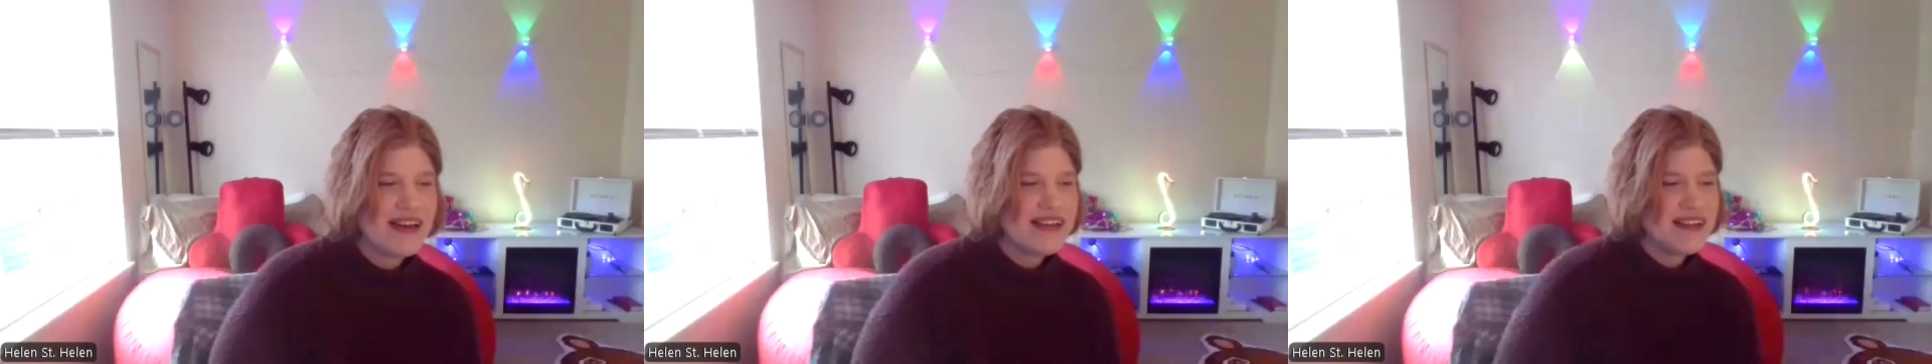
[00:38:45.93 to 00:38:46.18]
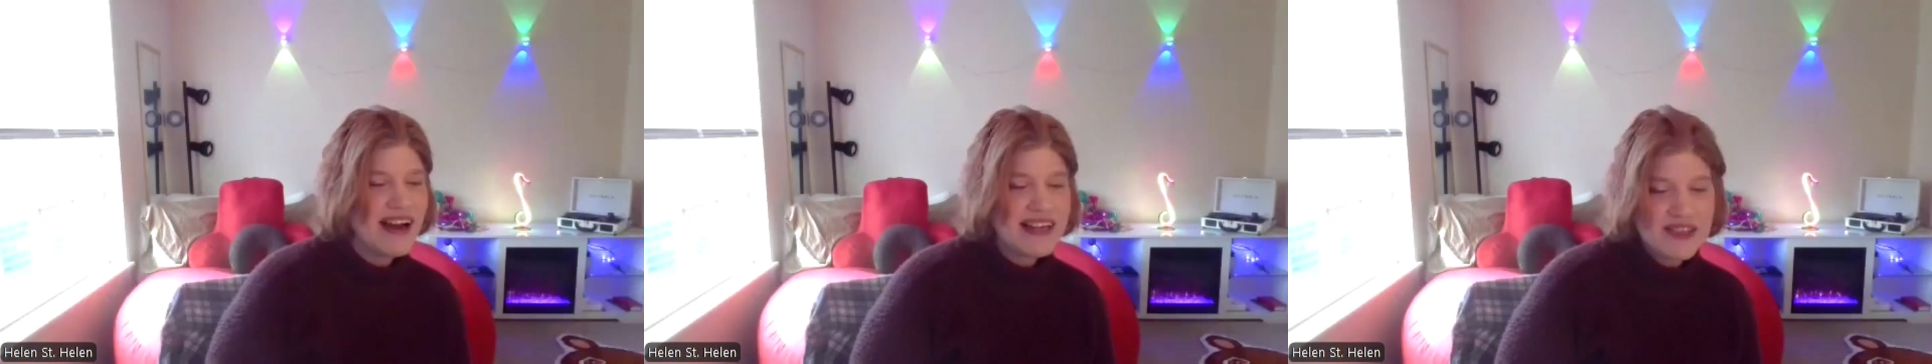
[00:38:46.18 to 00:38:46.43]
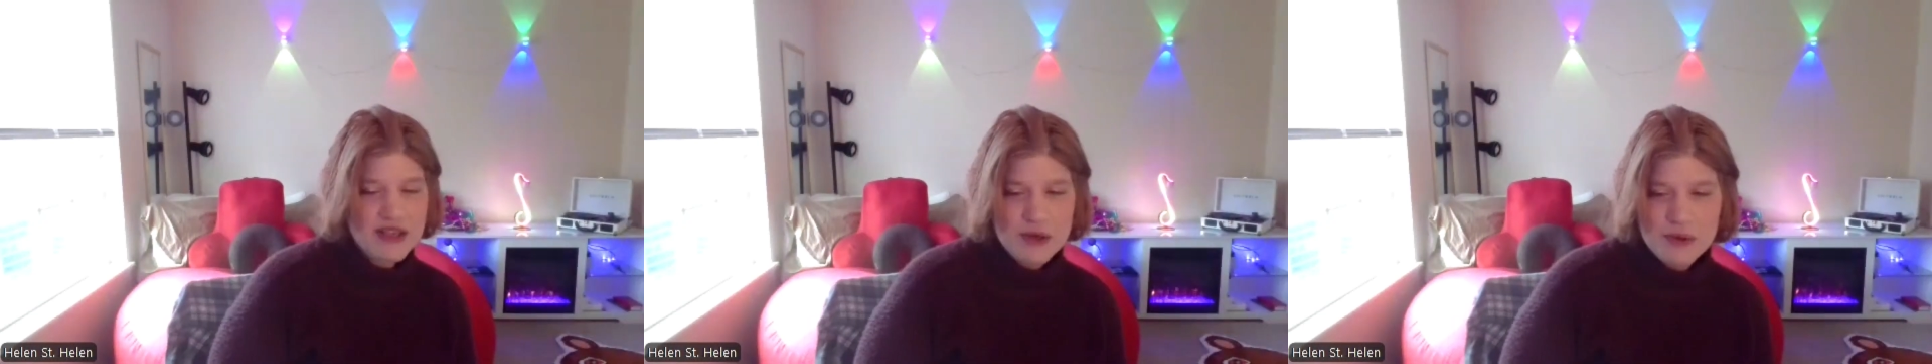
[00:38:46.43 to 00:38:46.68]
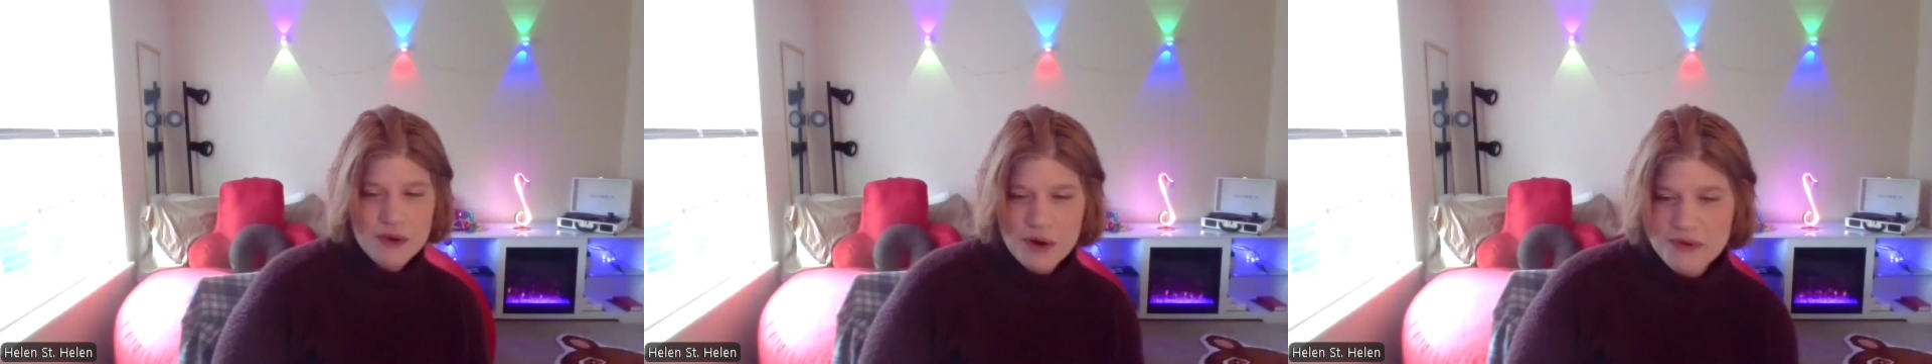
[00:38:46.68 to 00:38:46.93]
well, I
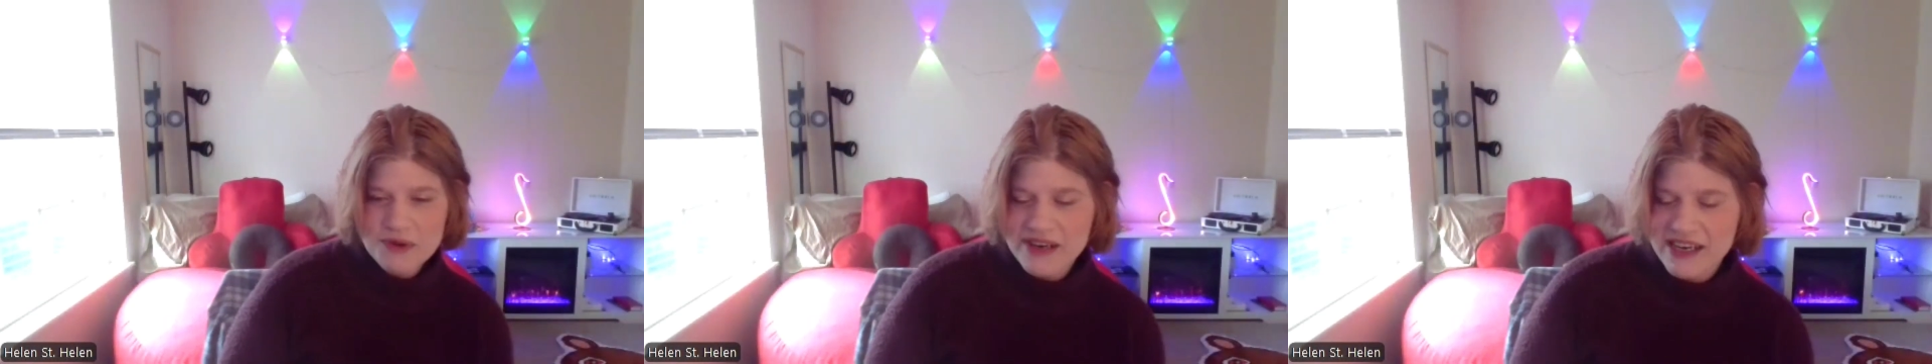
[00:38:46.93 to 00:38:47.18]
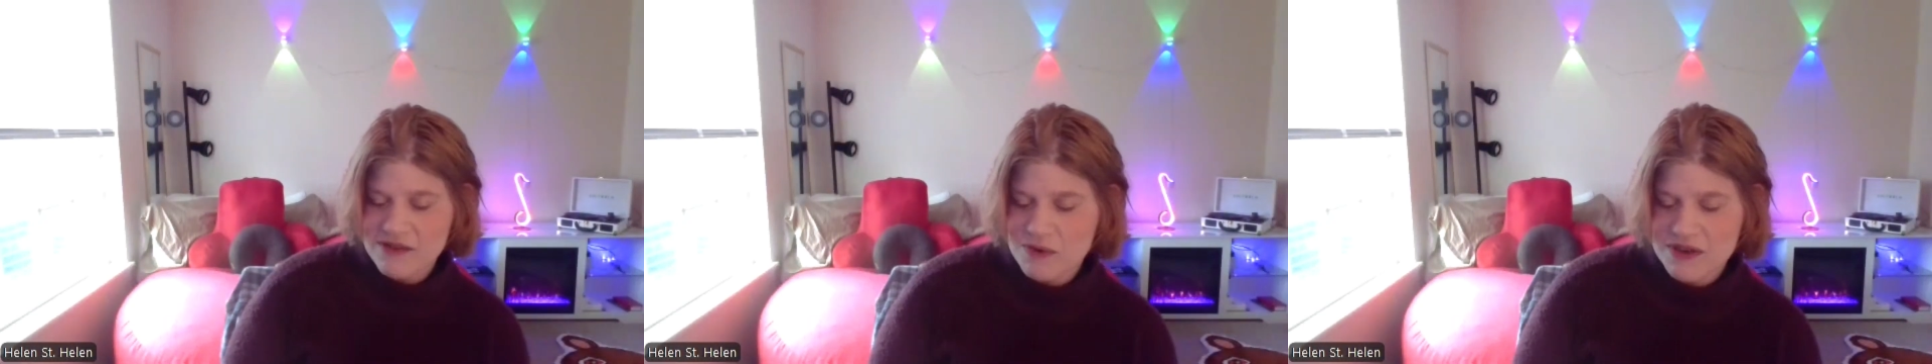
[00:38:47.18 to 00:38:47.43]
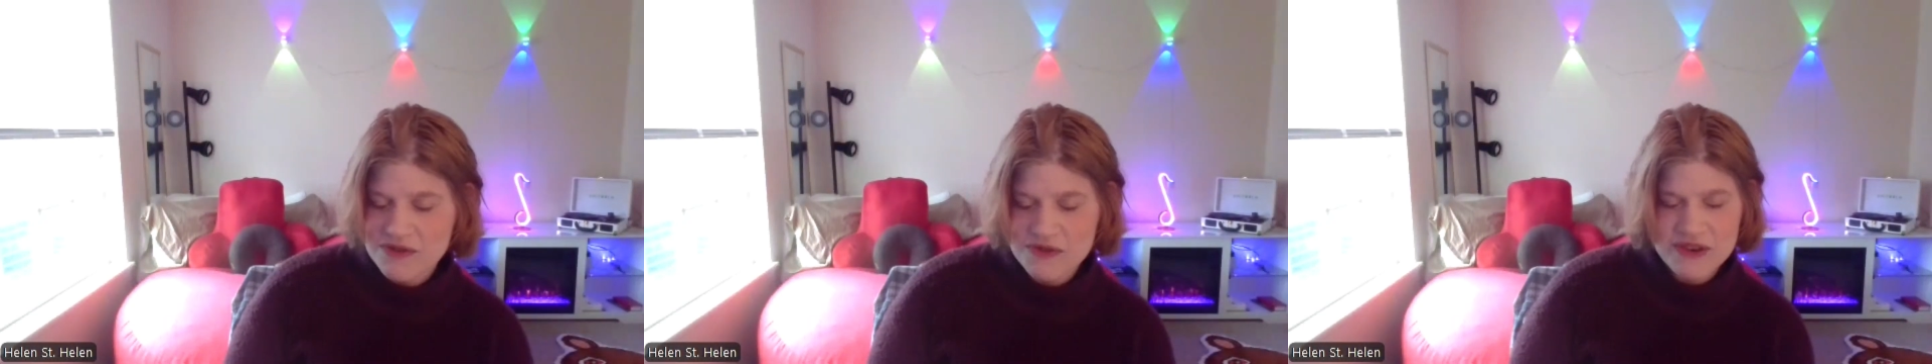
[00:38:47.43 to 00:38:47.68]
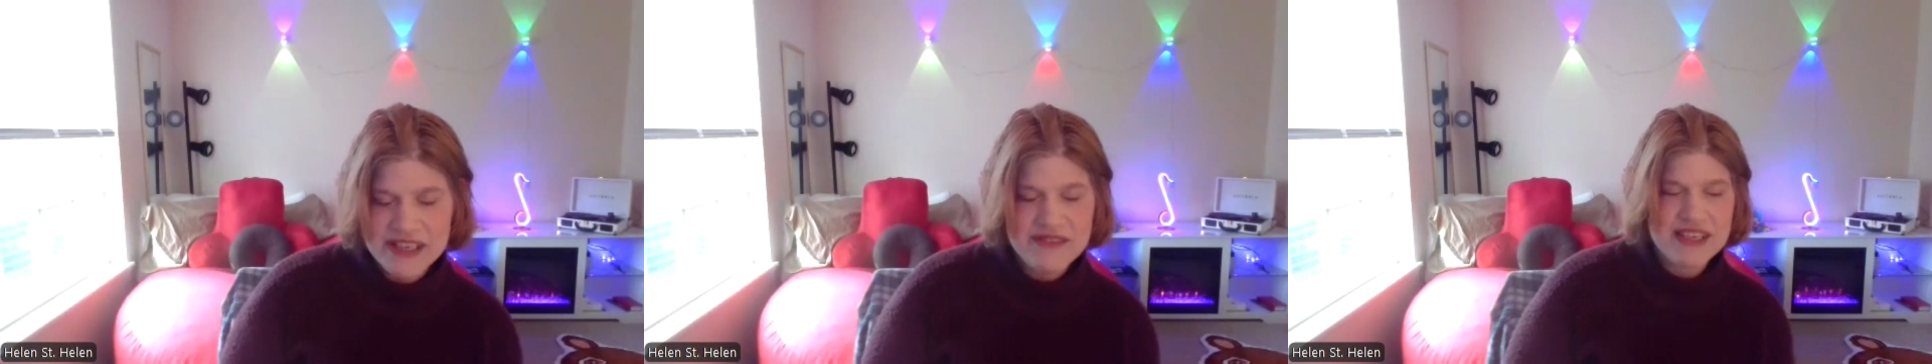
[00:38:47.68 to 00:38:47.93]
do hope you have a
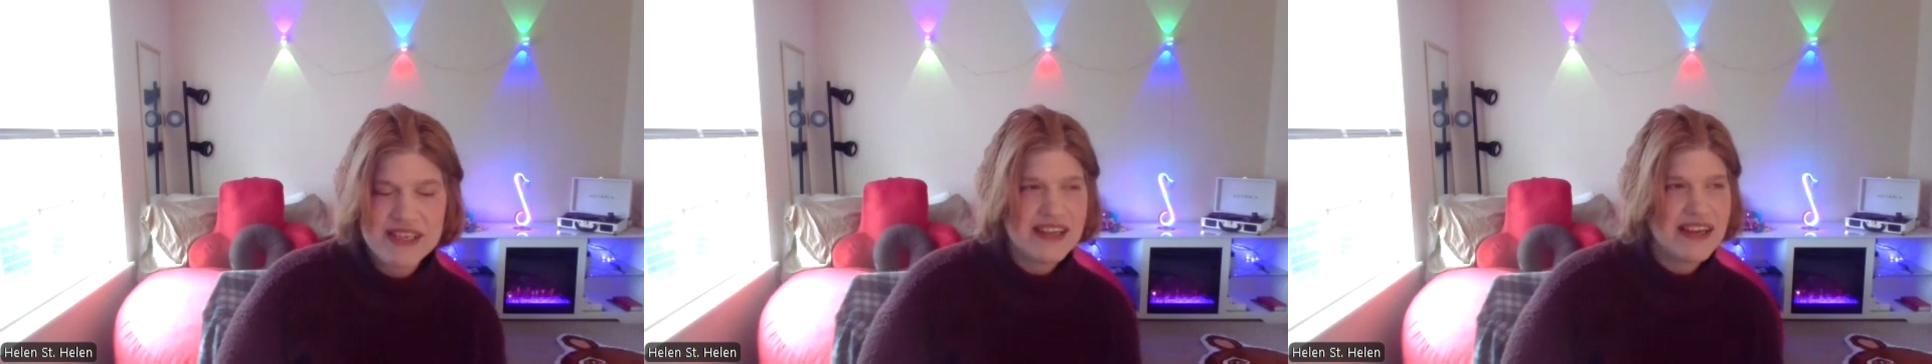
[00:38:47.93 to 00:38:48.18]
wonderful evening.